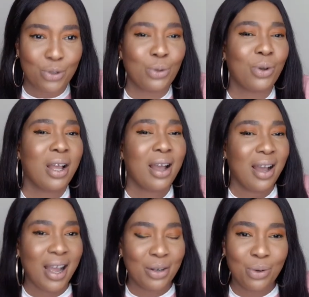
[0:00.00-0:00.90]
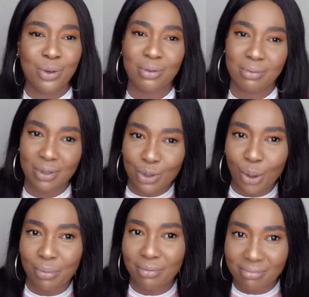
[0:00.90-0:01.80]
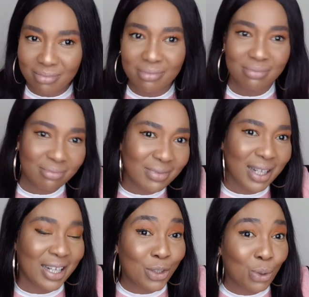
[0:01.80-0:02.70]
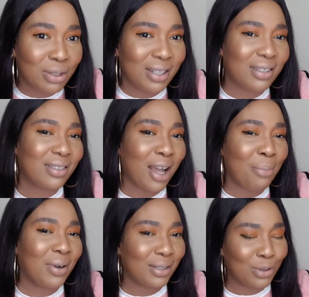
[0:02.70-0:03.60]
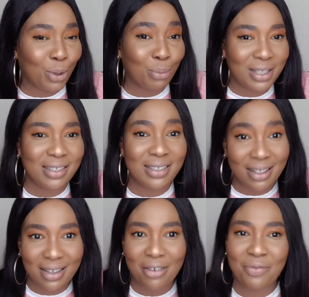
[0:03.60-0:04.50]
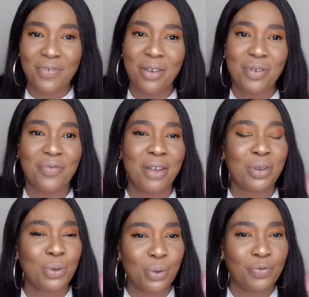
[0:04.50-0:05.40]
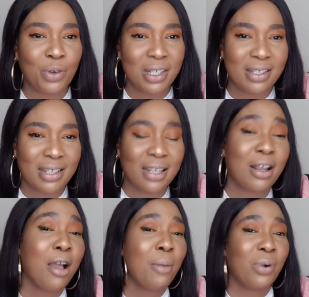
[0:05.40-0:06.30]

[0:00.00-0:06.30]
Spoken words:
So I know some little things about some things that are very, very good for the skin.